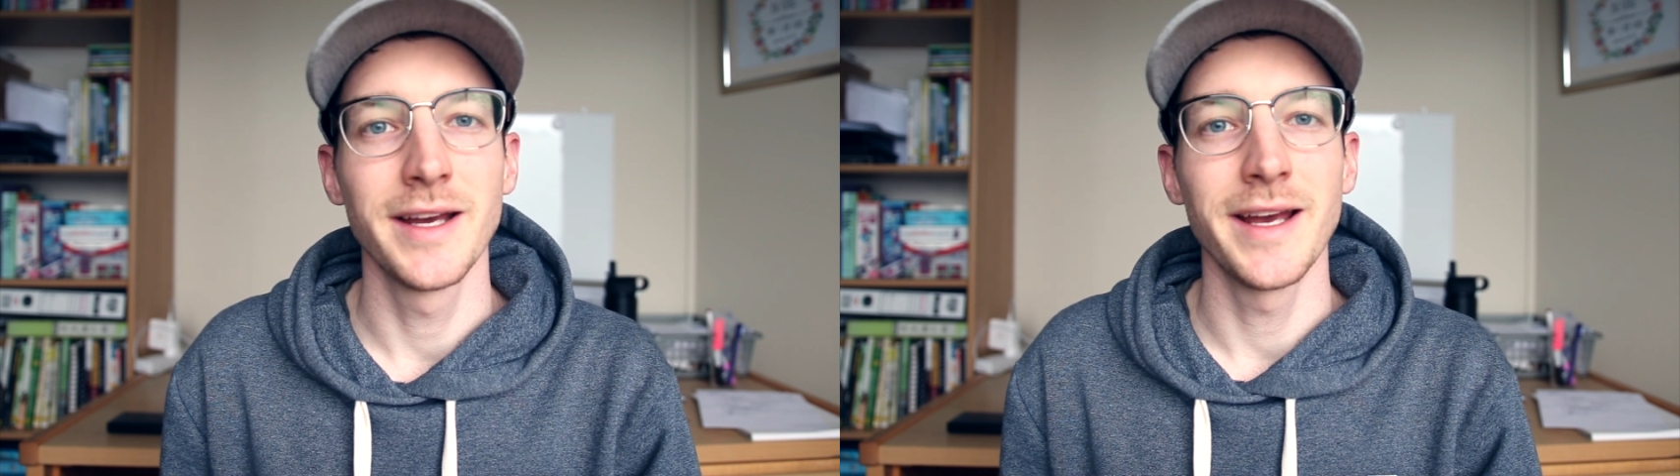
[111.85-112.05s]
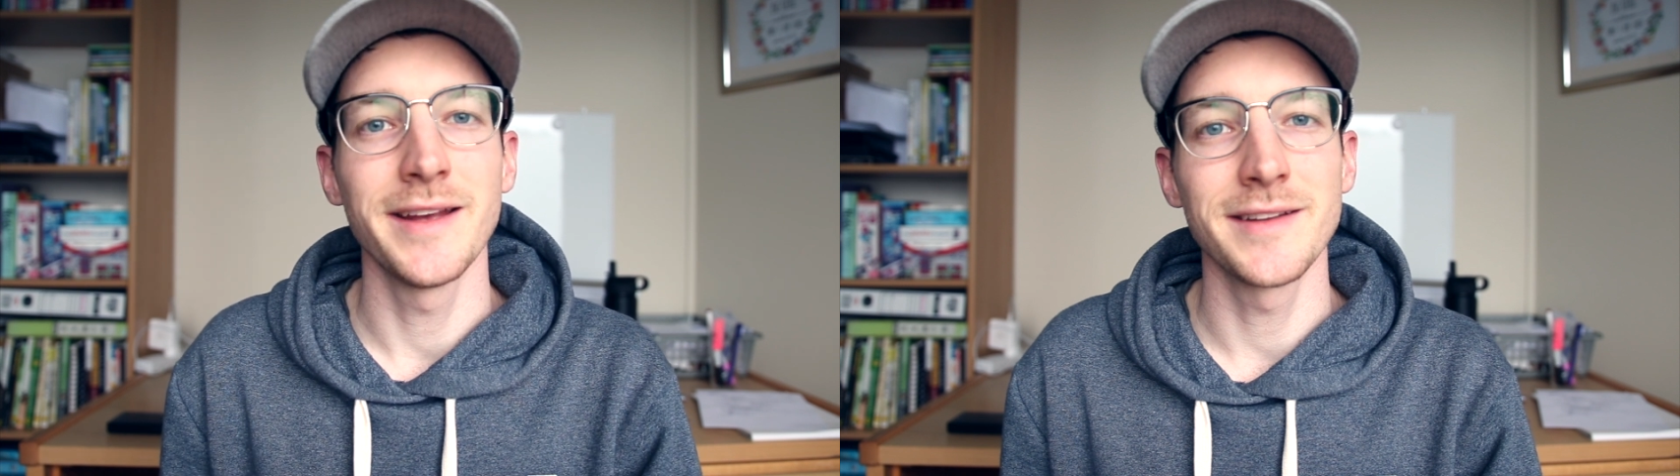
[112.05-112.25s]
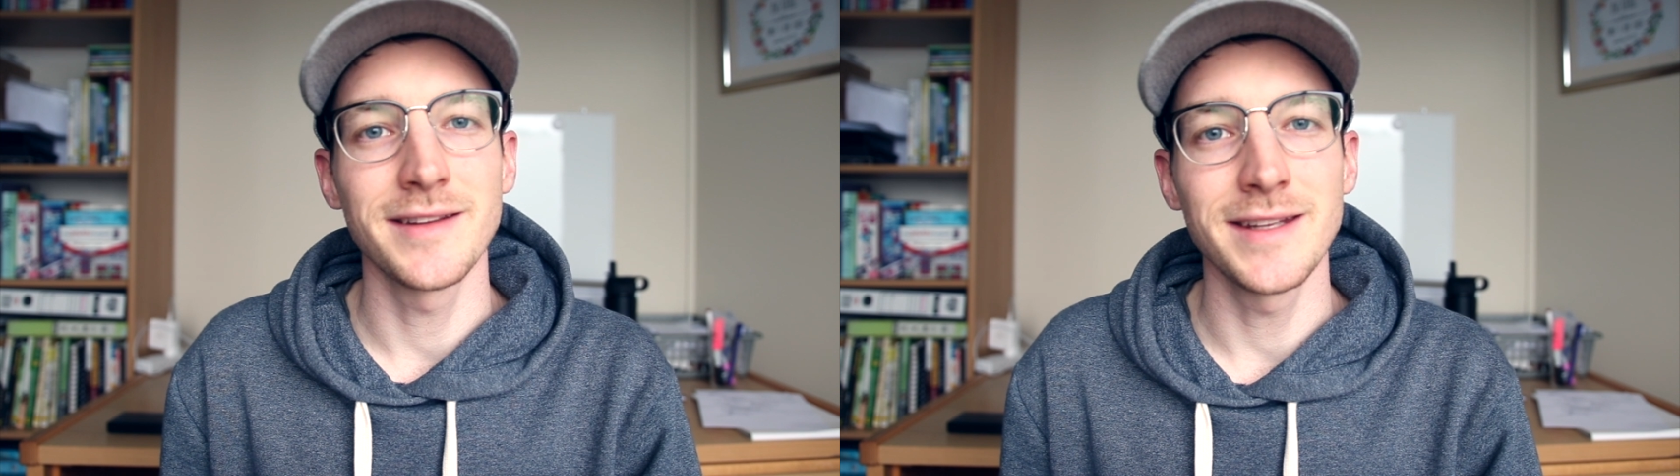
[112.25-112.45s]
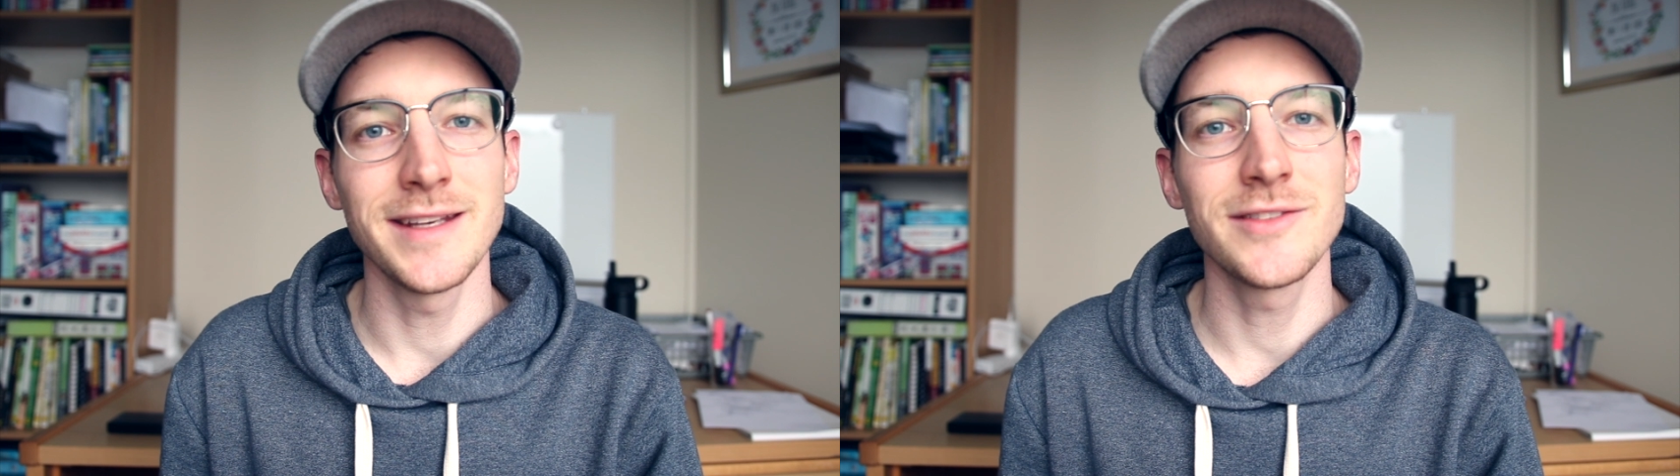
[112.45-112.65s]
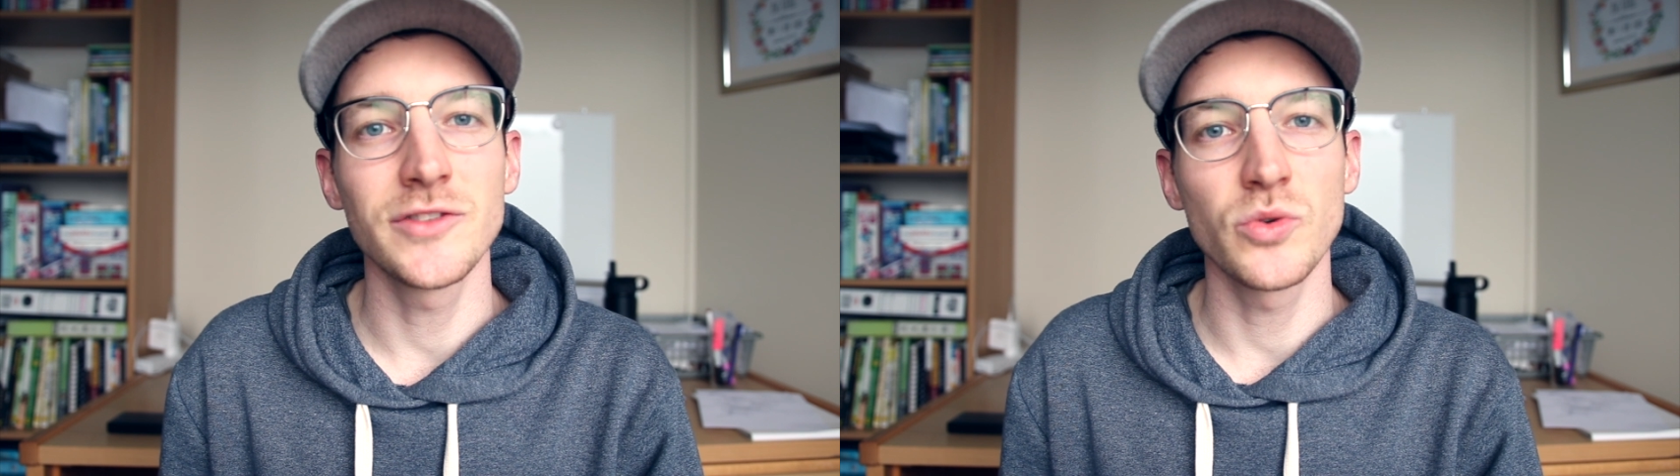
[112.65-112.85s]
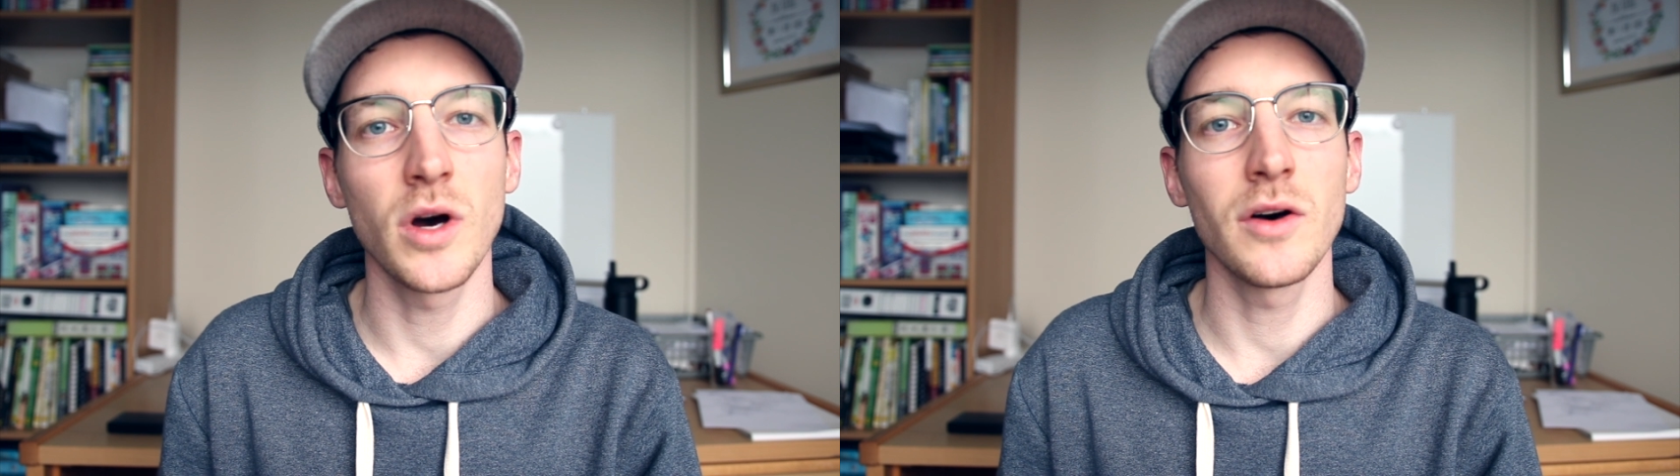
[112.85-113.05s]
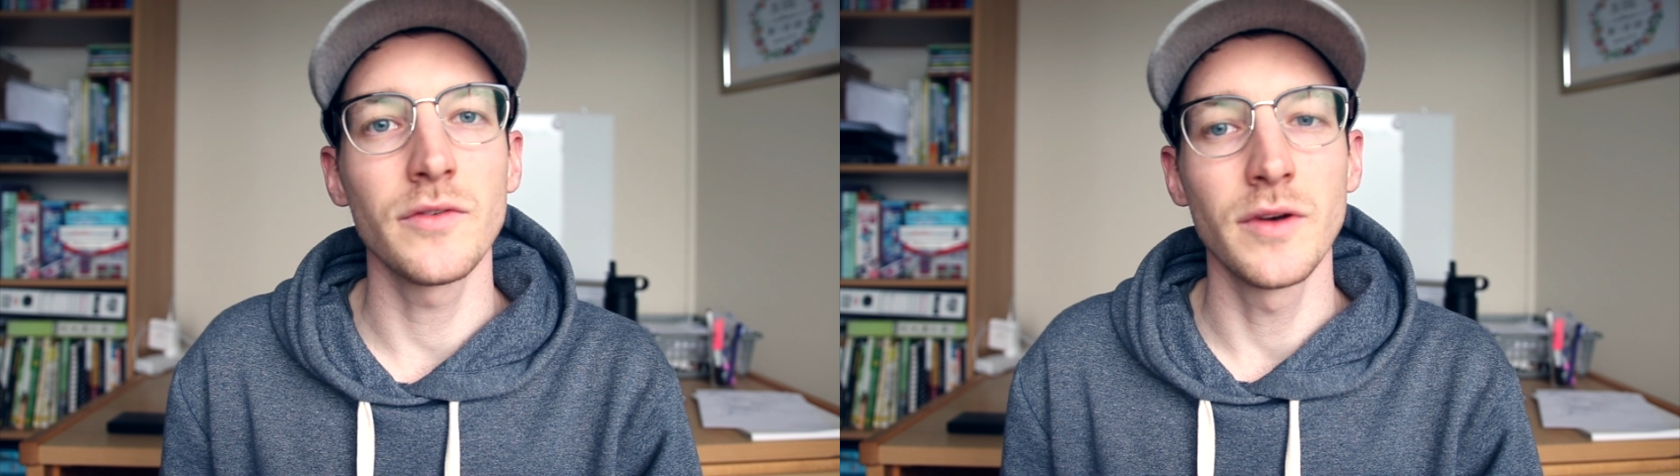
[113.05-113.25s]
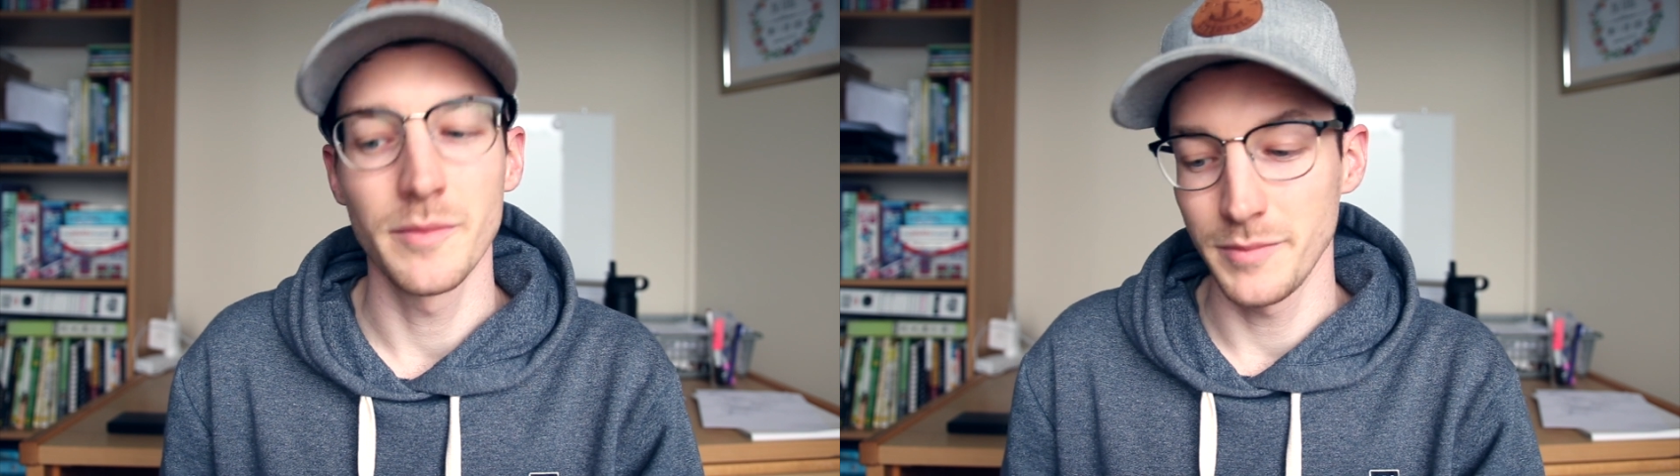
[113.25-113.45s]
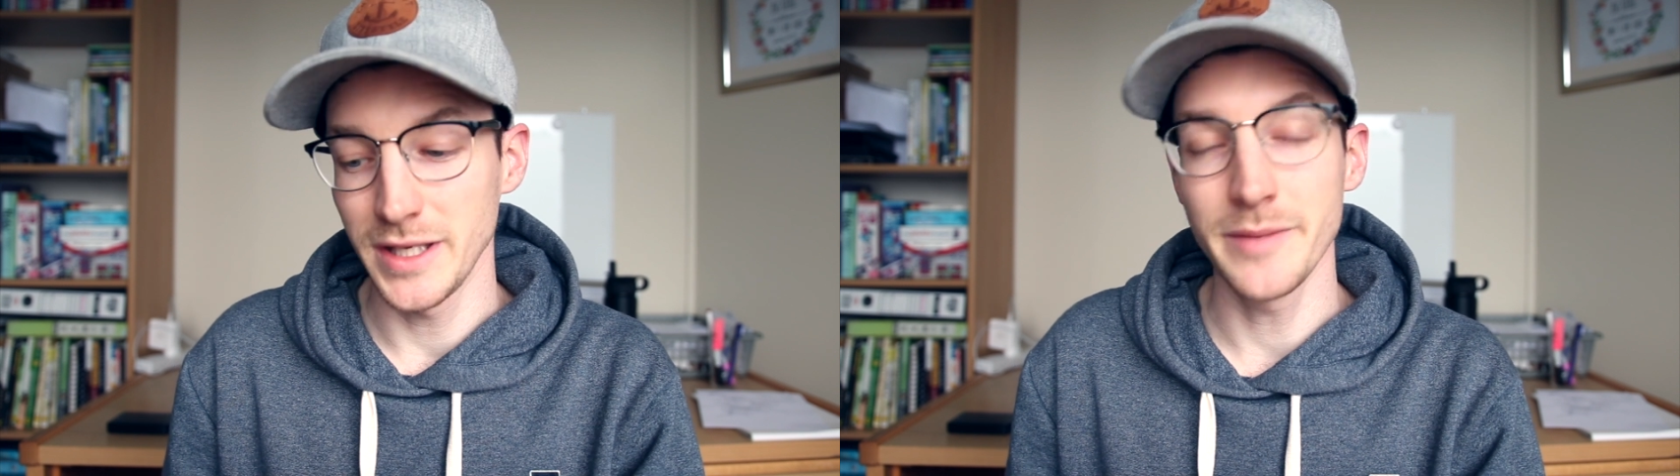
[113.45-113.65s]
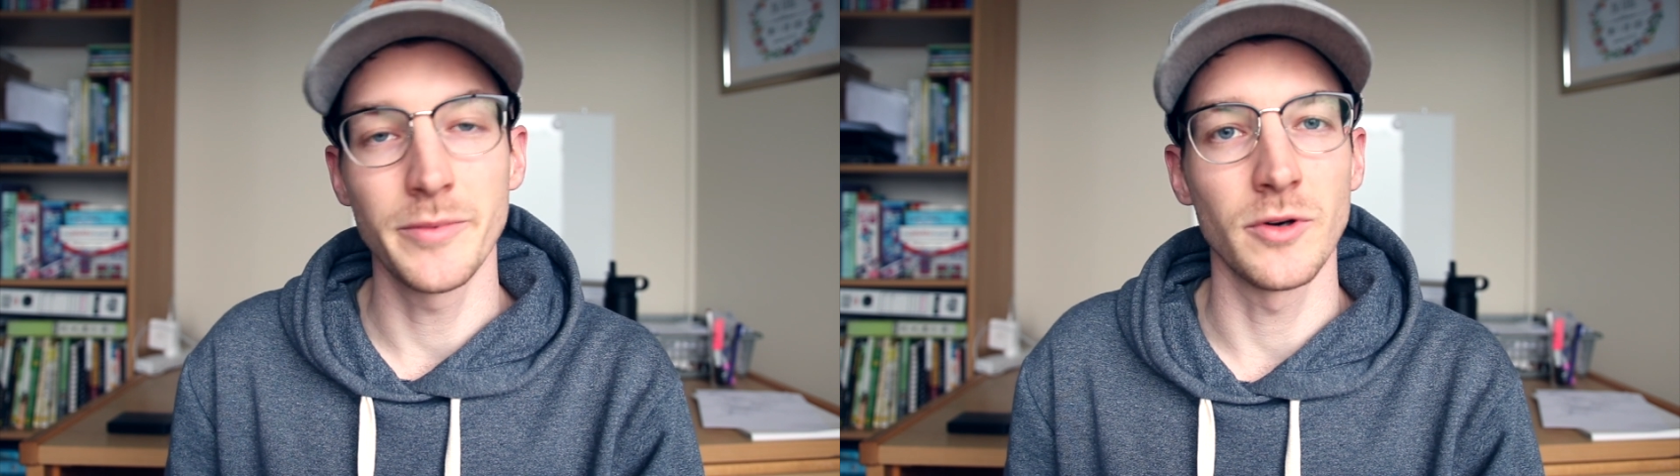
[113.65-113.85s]
is that these 12
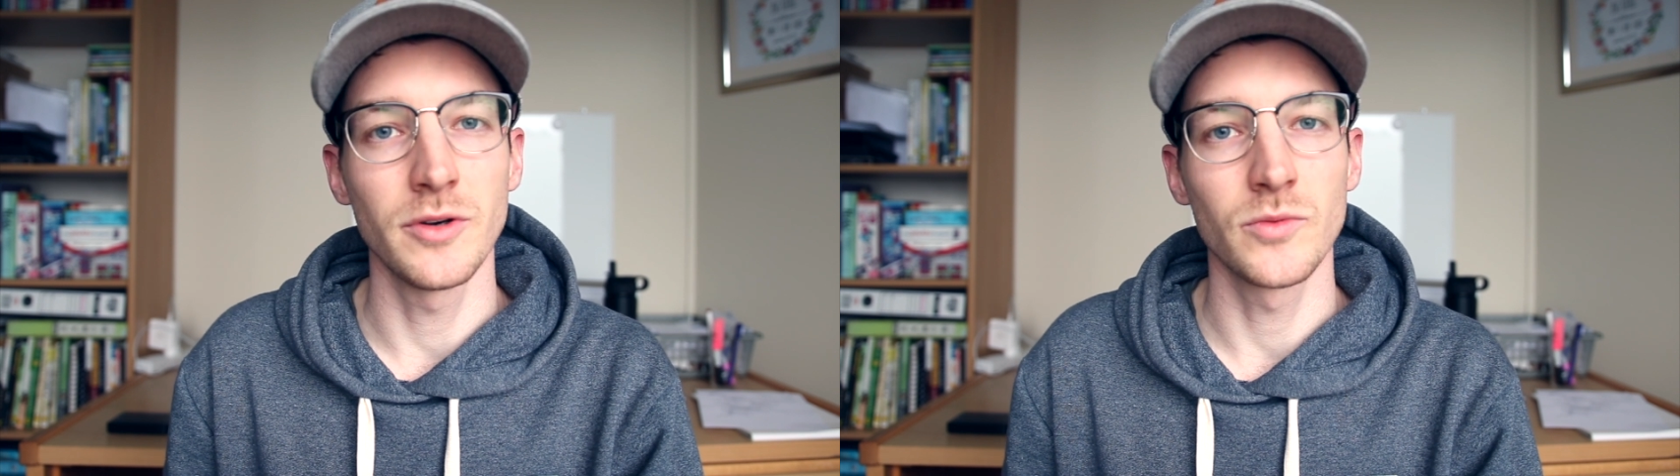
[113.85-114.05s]
people,